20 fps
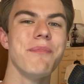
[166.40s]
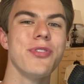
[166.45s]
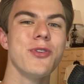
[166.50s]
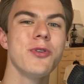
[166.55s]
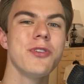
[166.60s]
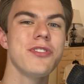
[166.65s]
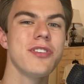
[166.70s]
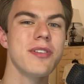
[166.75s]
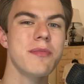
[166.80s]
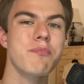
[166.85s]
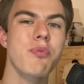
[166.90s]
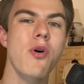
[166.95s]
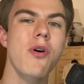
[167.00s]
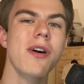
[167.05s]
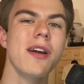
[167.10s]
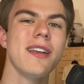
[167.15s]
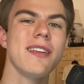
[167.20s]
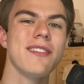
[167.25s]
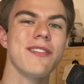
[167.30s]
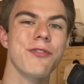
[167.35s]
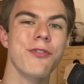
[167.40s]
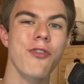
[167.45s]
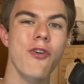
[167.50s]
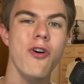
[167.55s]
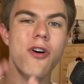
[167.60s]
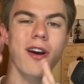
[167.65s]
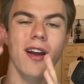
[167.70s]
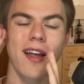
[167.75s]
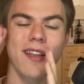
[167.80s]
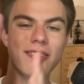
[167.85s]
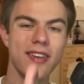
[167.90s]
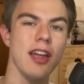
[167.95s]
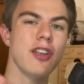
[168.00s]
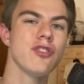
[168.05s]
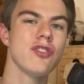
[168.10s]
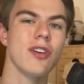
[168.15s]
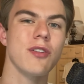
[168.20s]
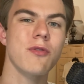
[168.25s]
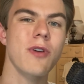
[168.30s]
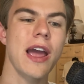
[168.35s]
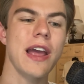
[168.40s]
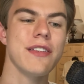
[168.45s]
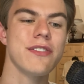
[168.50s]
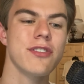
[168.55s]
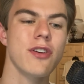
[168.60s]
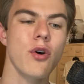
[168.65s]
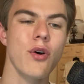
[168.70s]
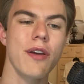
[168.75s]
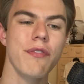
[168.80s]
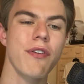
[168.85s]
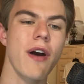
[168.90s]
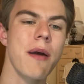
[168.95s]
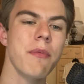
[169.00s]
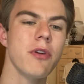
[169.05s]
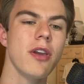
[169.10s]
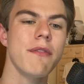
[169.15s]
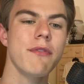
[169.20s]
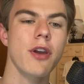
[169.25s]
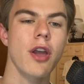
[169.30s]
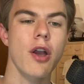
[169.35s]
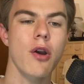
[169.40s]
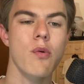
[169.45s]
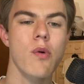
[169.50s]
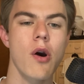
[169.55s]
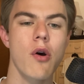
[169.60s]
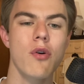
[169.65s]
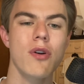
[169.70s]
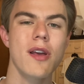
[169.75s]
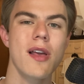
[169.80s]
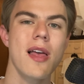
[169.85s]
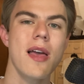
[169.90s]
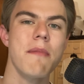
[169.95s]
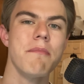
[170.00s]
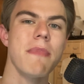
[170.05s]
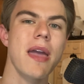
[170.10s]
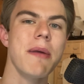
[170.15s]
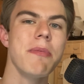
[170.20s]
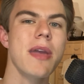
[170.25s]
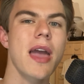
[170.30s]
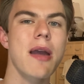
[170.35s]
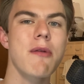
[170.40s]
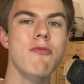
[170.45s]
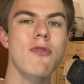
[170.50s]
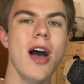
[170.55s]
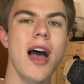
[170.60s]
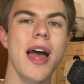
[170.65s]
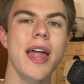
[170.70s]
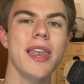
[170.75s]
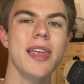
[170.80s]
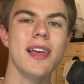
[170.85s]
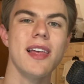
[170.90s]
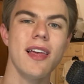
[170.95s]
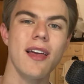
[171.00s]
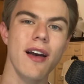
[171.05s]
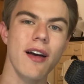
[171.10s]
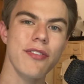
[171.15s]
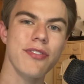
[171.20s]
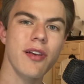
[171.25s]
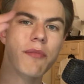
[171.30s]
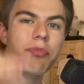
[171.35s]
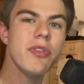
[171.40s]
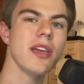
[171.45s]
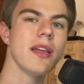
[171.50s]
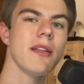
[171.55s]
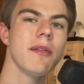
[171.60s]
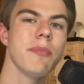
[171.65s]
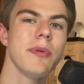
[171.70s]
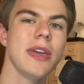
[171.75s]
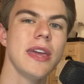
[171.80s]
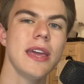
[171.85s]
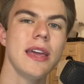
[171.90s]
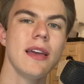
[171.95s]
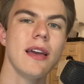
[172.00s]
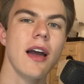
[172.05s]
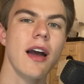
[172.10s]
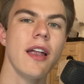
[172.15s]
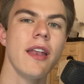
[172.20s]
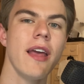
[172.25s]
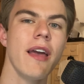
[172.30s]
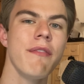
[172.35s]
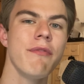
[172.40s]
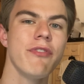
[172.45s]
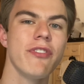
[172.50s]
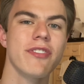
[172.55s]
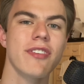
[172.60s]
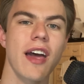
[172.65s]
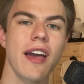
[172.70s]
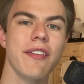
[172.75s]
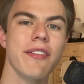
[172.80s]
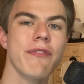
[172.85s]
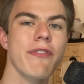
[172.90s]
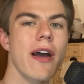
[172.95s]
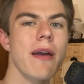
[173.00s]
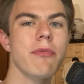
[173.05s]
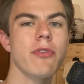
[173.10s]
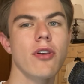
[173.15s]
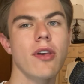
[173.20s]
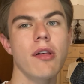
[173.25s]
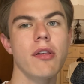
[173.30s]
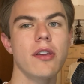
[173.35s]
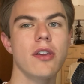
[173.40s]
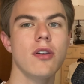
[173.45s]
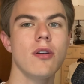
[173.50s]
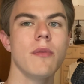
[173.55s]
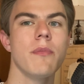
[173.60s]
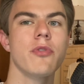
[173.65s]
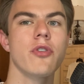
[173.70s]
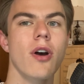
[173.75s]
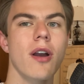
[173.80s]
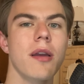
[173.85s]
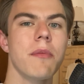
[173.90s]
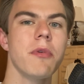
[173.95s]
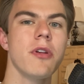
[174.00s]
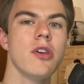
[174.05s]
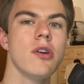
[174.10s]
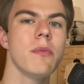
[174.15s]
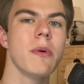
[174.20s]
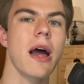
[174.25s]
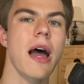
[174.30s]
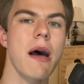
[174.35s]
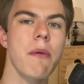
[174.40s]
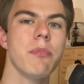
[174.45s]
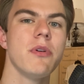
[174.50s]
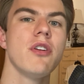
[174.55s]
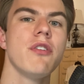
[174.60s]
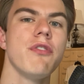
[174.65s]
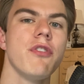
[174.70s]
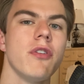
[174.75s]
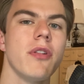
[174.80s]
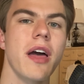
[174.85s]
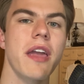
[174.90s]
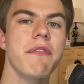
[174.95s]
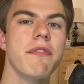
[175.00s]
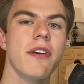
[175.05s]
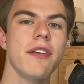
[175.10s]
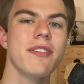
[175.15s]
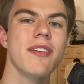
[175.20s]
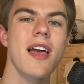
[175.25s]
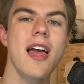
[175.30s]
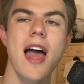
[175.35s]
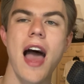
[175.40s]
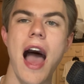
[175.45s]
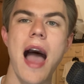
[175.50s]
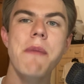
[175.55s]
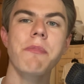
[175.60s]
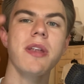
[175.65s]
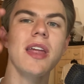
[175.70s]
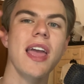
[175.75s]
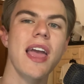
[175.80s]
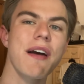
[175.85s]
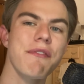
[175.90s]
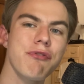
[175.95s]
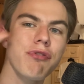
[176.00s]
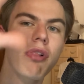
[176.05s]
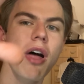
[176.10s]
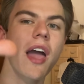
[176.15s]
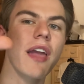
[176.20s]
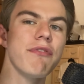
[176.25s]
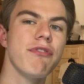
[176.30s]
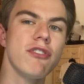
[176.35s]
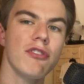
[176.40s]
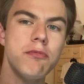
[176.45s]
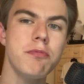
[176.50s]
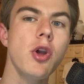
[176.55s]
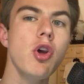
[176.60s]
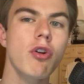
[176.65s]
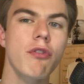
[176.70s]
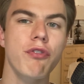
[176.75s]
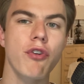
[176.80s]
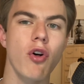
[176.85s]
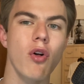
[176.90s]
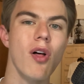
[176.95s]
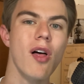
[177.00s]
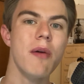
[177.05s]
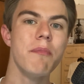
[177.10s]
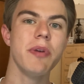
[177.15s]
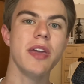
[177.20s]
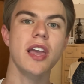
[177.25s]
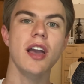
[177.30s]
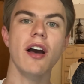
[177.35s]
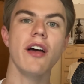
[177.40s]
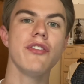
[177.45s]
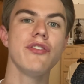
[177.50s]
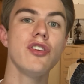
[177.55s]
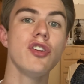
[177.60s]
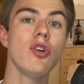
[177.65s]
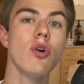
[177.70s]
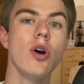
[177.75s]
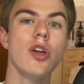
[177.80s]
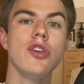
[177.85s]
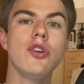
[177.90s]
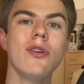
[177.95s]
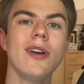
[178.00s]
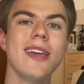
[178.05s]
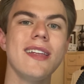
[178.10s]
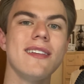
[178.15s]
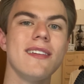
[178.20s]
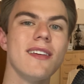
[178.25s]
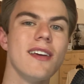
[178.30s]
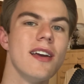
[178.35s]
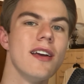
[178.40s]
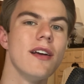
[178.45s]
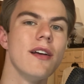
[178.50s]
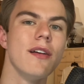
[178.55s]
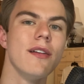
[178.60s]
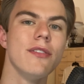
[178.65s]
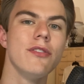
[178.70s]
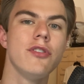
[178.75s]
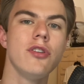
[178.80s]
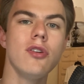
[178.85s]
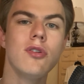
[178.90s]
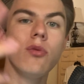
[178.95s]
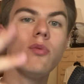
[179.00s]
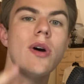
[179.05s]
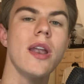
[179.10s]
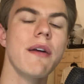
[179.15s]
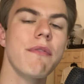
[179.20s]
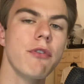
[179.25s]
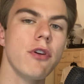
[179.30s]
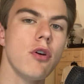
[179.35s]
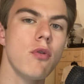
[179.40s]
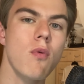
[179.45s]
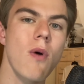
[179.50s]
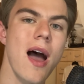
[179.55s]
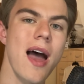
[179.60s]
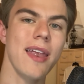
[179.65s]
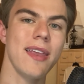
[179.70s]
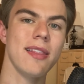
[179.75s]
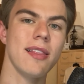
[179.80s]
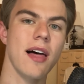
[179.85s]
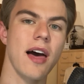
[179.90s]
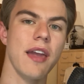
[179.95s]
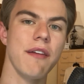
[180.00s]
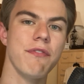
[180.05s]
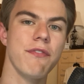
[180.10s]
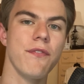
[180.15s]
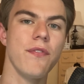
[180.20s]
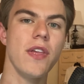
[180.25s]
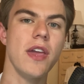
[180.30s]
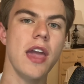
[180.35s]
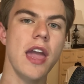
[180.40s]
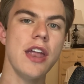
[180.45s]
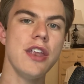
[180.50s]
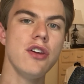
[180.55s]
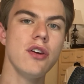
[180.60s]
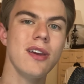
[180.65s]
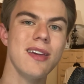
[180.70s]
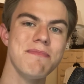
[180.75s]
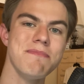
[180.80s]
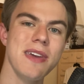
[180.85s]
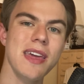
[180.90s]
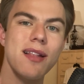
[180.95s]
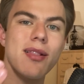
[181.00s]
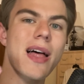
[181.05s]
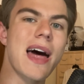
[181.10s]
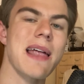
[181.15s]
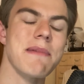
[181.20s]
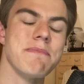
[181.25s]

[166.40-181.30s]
Which is important for attention, right? So if I'm giving a quote, maybe I want something to be an emphasize. If I'm talking about you about how beautiful life is, I'm going to have life is beautiful because you know what? You can do whatever you want in life and you can meet a lot